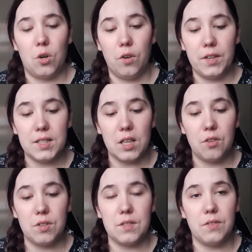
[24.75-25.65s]
Obviously
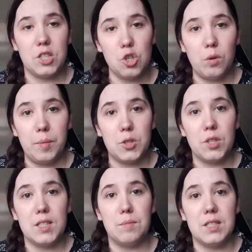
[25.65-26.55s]
through this video we'll be
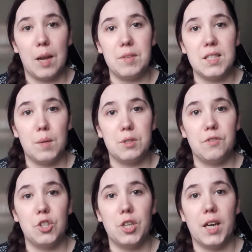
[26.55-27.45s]
doing some timestamps
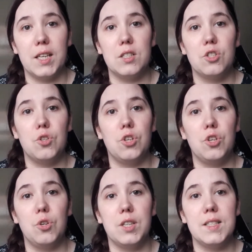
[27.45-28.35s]
for you guys so that
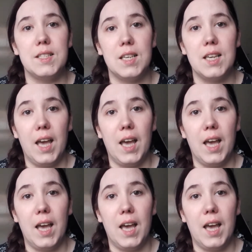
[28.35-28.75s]
you can see